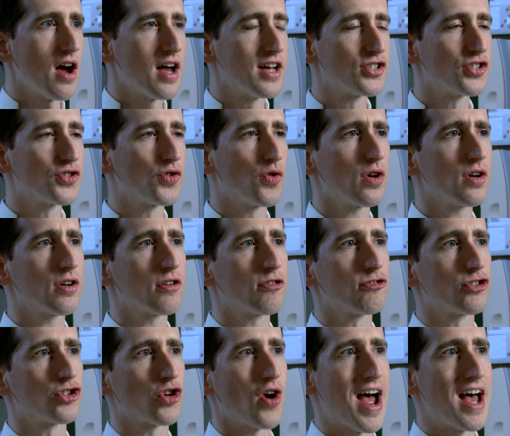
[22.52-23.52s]

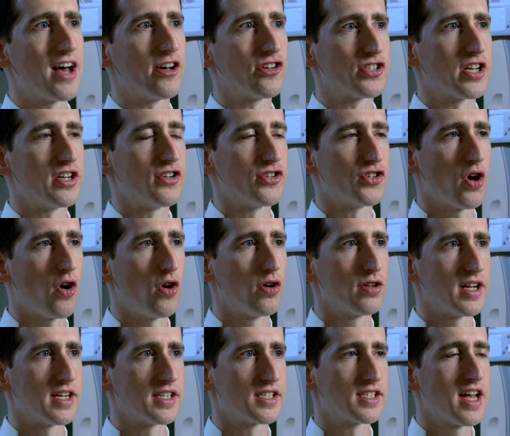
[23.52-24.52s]
Historical trials had
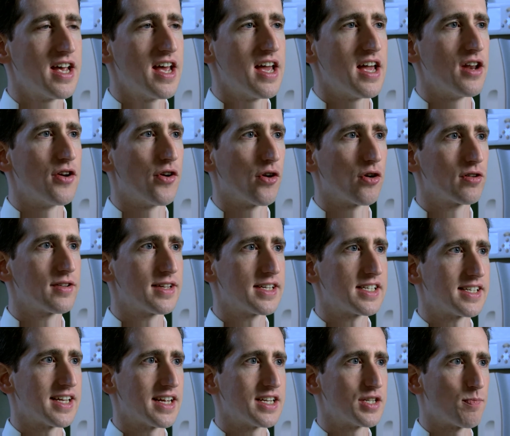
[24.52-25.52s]
told us in early
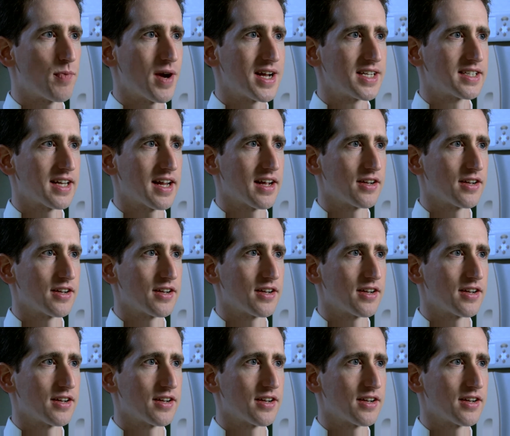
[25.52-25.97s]
stage breast